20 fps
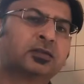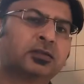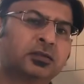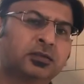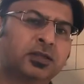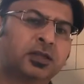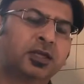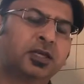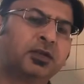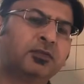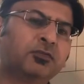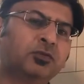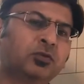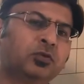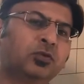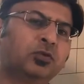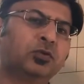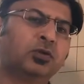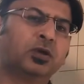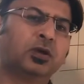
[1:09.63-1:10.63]
they give
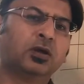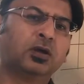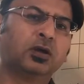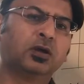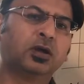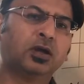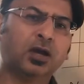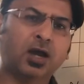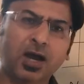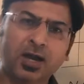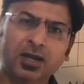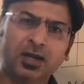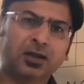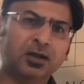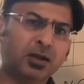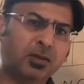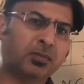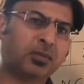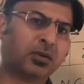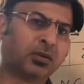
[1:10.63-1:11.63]
you a higher
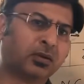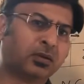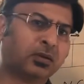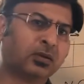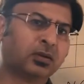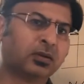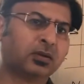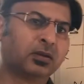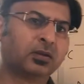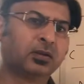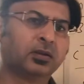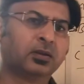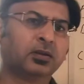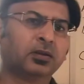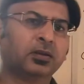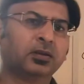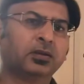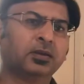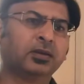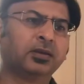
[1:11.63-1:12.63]
number,
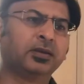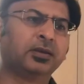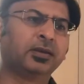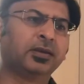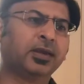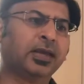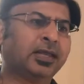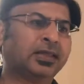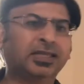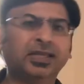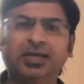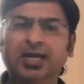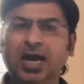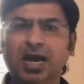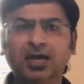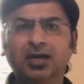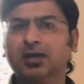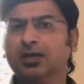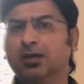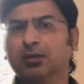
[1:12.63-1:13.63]
and that
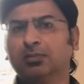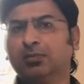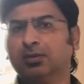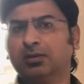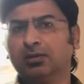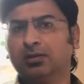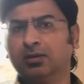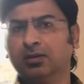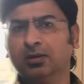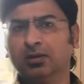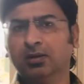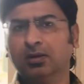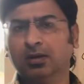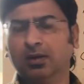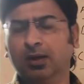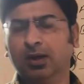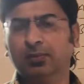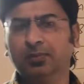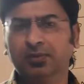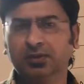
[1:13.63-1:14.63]
higher number
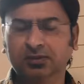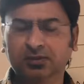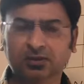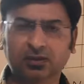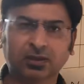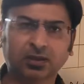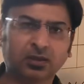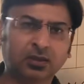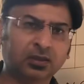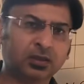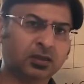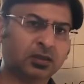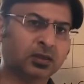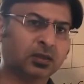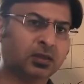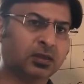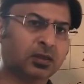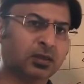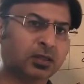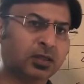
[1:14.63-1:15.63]
obviously
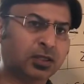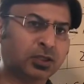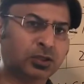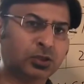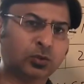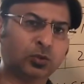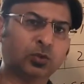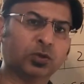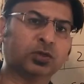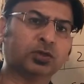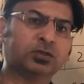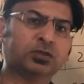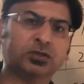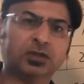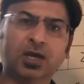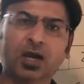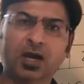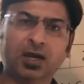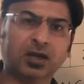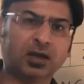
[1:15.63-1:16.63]
lead
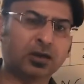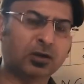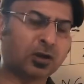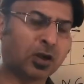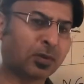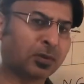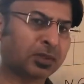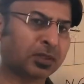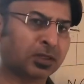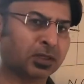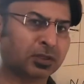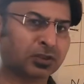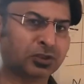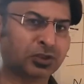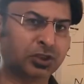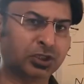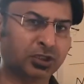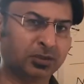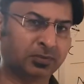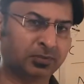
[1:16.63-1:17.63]
towards higher nominal
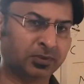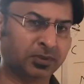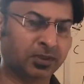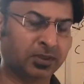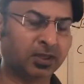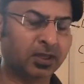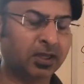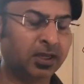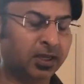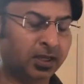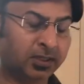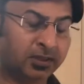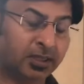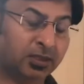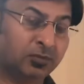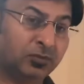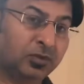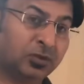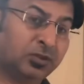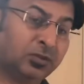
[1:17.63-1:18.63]
GDP, and
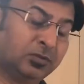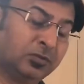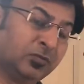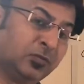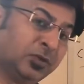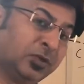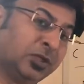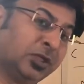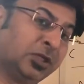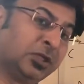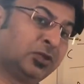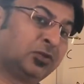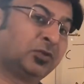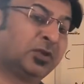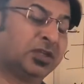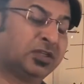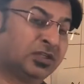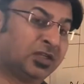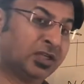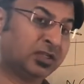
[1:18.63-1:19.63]
then we need to
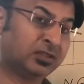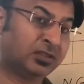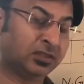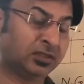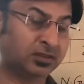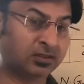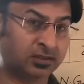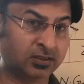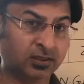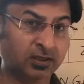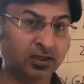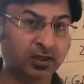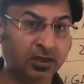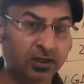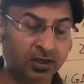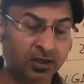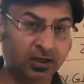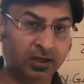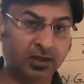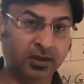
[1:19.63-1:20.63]
adjust it
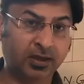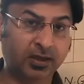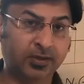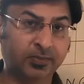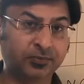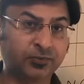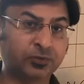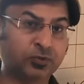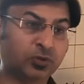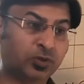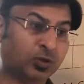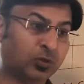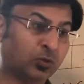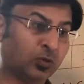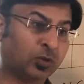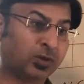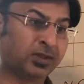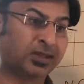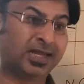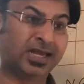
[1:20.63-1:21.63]
to
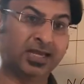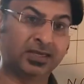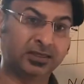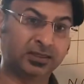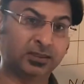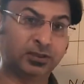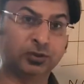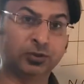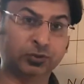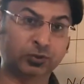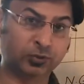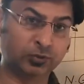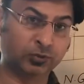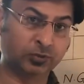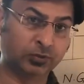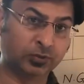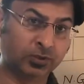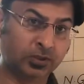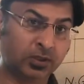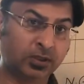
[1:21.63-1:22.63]
convert that
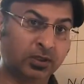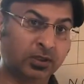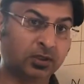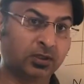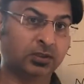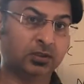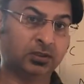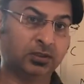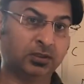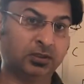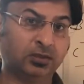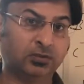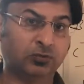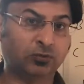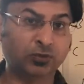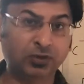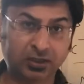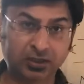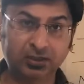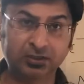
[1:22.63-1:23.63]
into
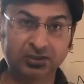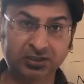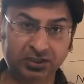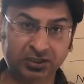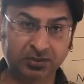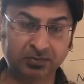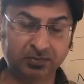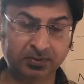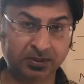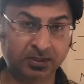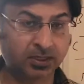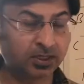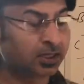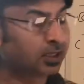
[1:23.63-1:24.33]
real GDP.